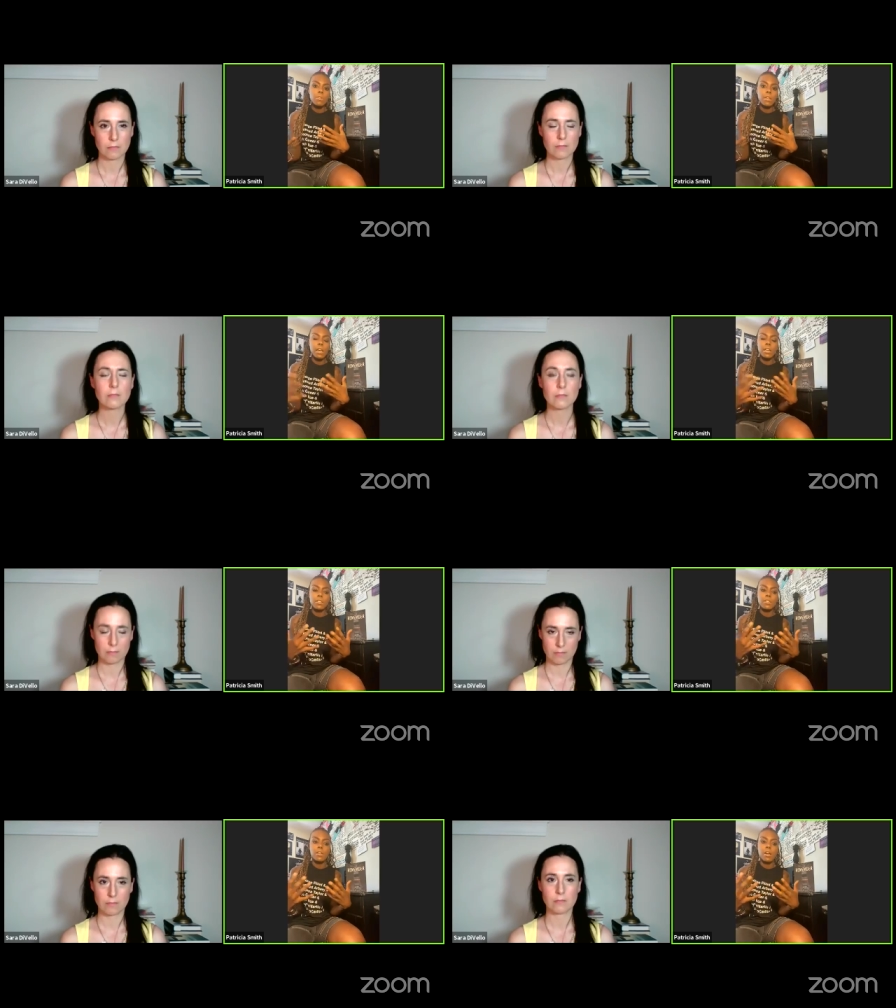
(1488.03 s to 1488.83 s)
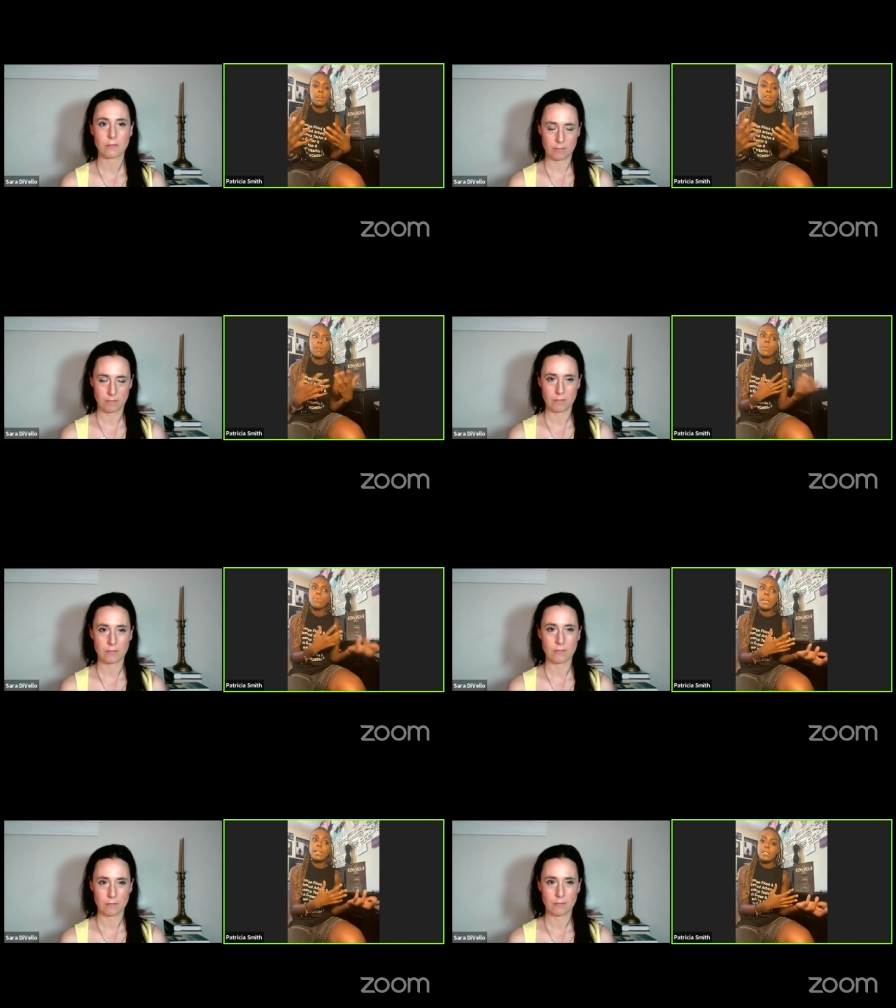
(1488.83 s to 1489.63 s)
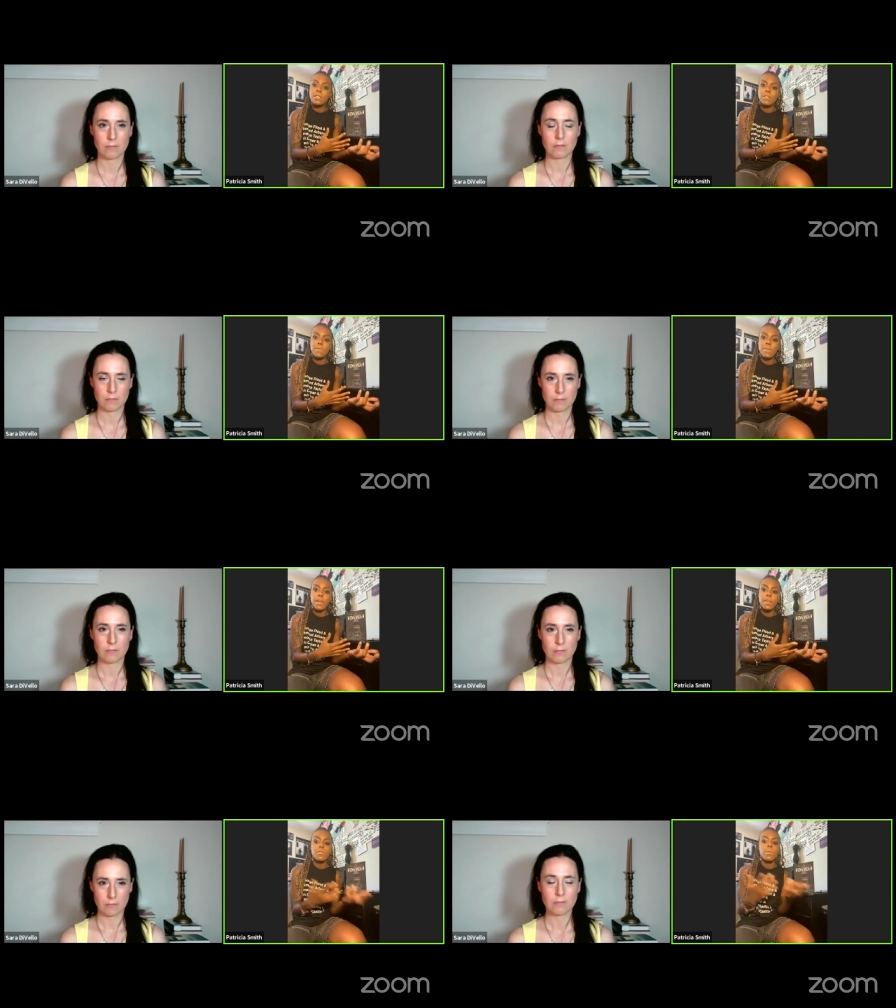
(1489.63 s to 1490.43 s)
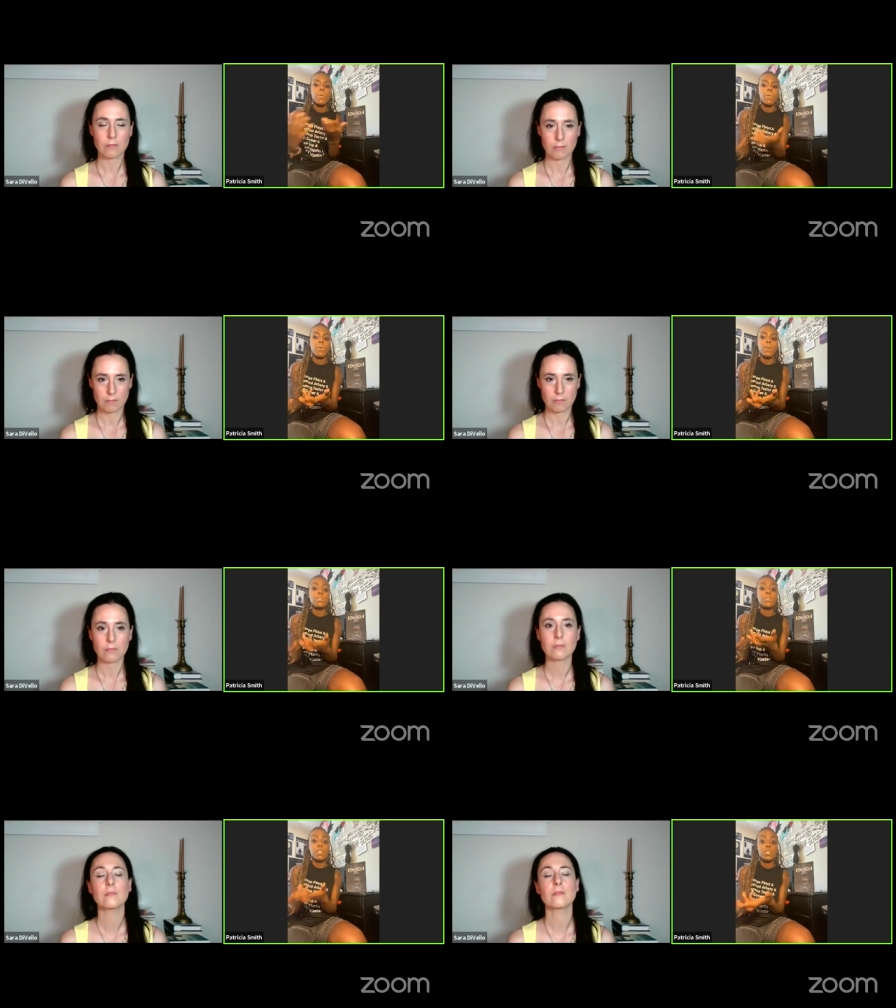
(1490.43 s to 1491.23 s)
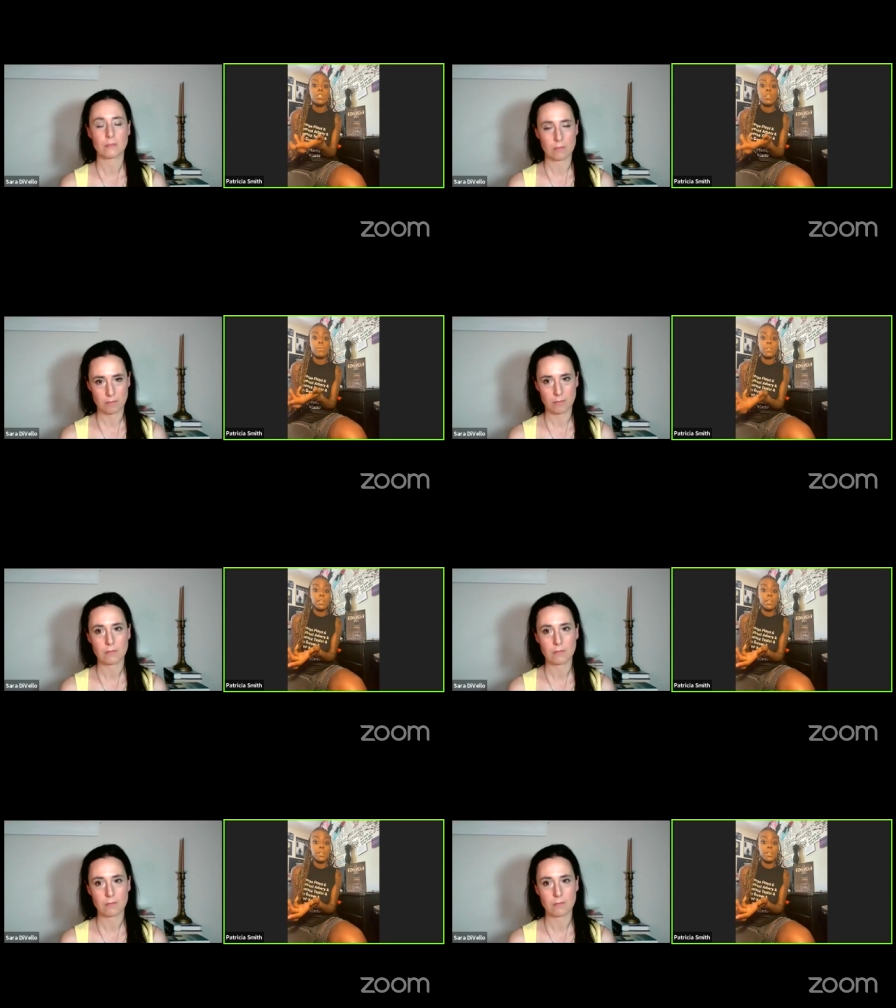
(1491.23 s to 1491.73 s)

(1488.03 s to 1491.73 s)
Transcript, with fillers: like to not like wait is this a phase or does she really need help you